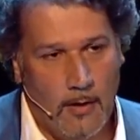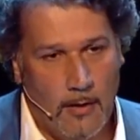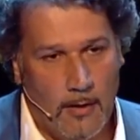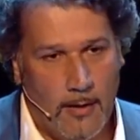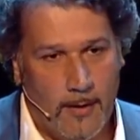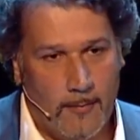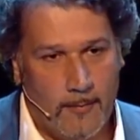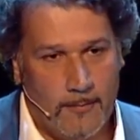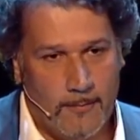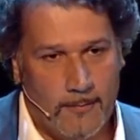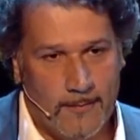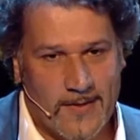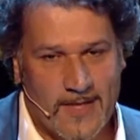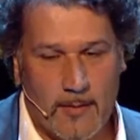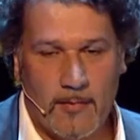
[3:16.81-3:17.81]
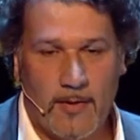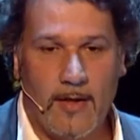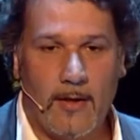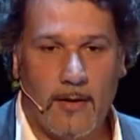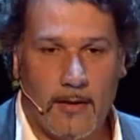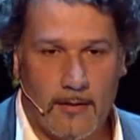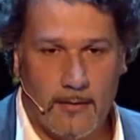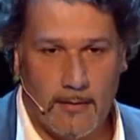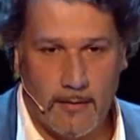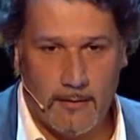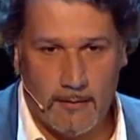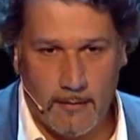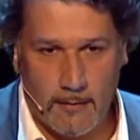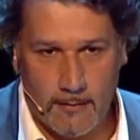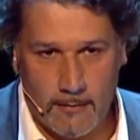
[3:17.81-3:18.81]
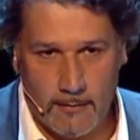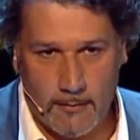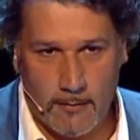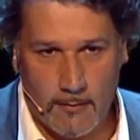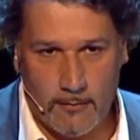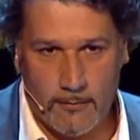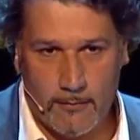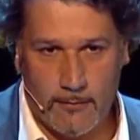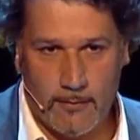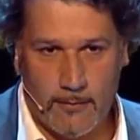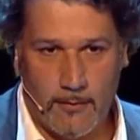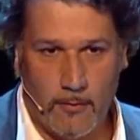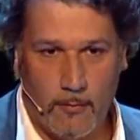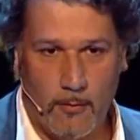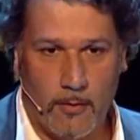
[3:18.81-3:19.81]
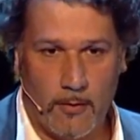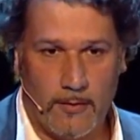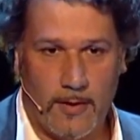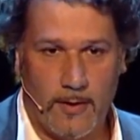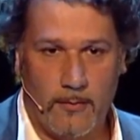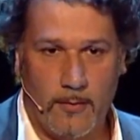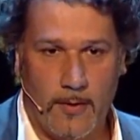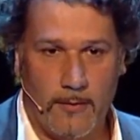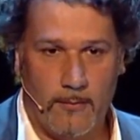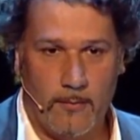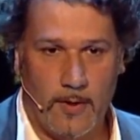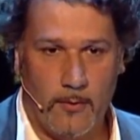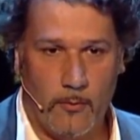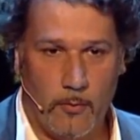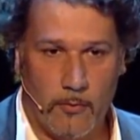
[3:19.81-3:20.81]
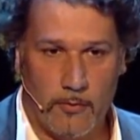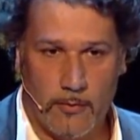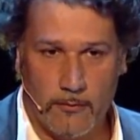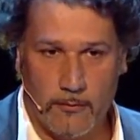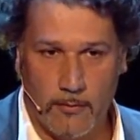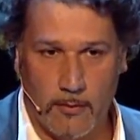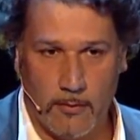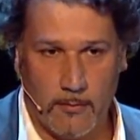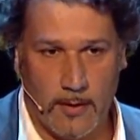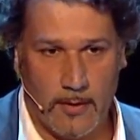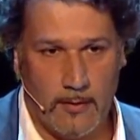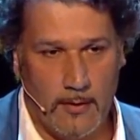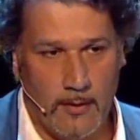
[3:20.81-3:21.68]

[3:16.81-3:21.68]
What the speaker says: Some key characteristics of the work that we have been pushing forward.